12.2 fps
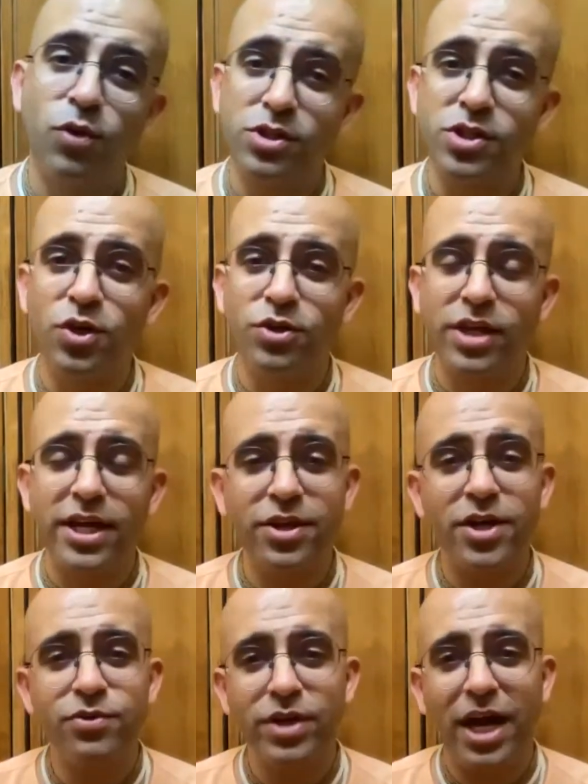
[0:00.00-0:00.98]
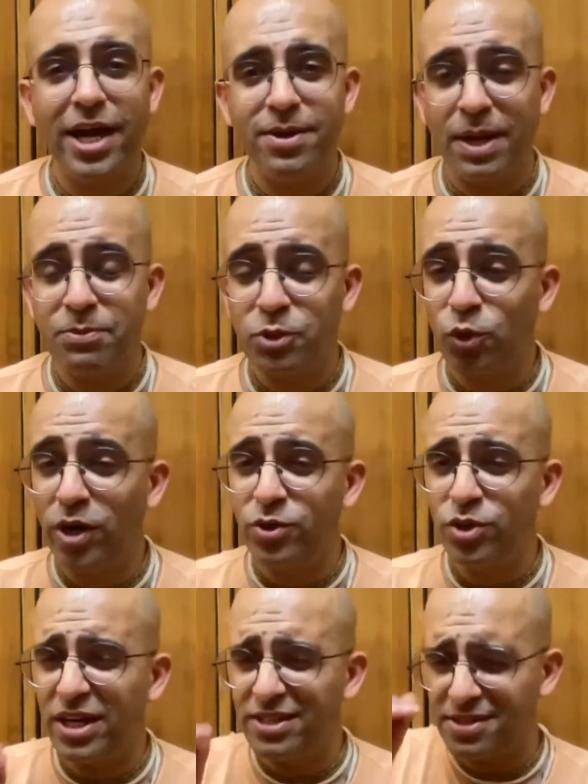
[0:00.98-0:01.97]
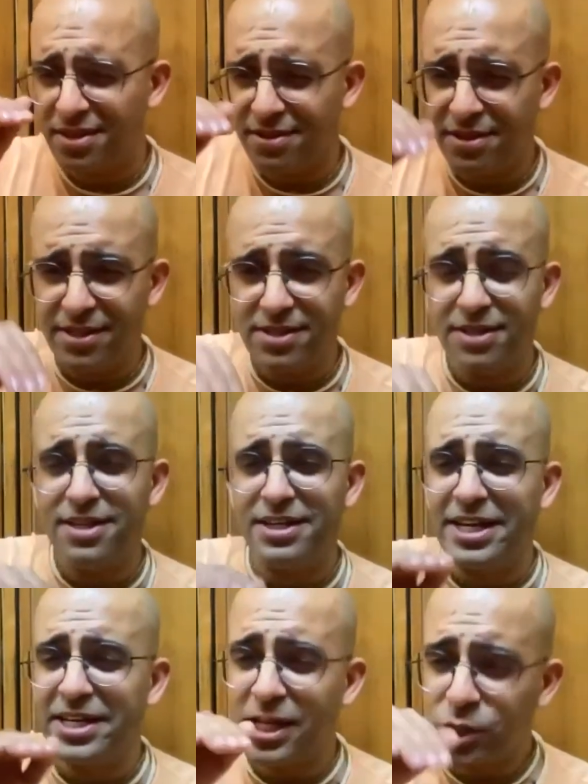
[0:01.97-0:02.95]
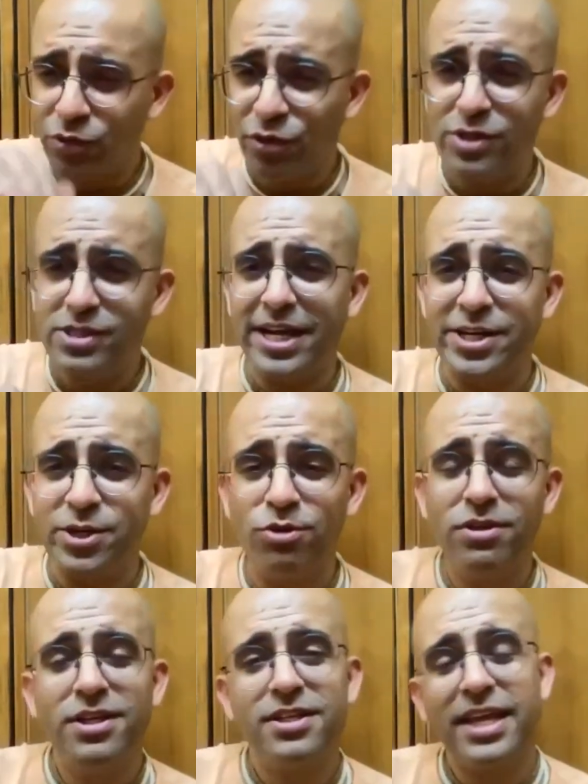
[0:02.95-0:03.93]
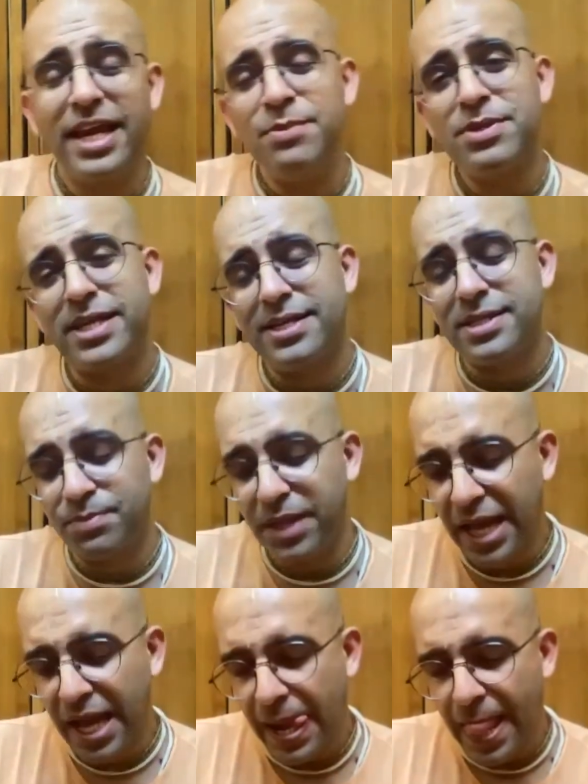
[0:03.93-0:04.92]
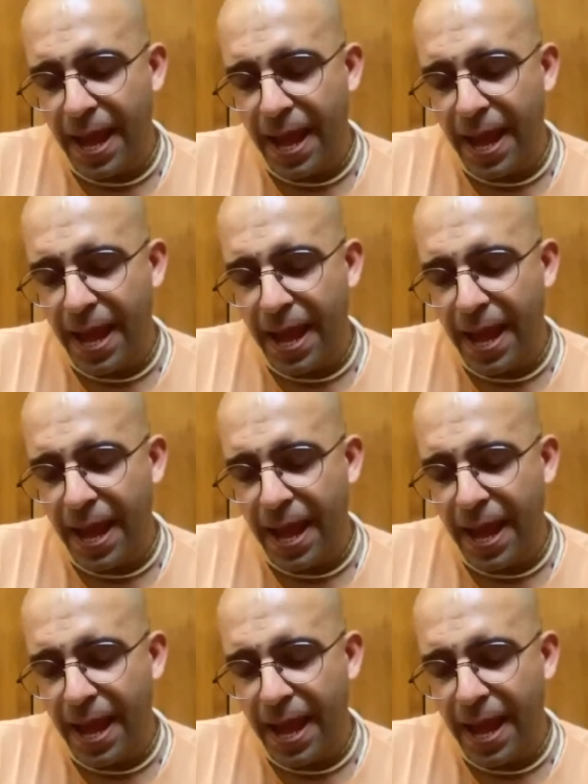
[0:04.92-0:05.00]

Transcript: Well, you know, then you have to be, I have to go into the details of your schedule, and I may say something.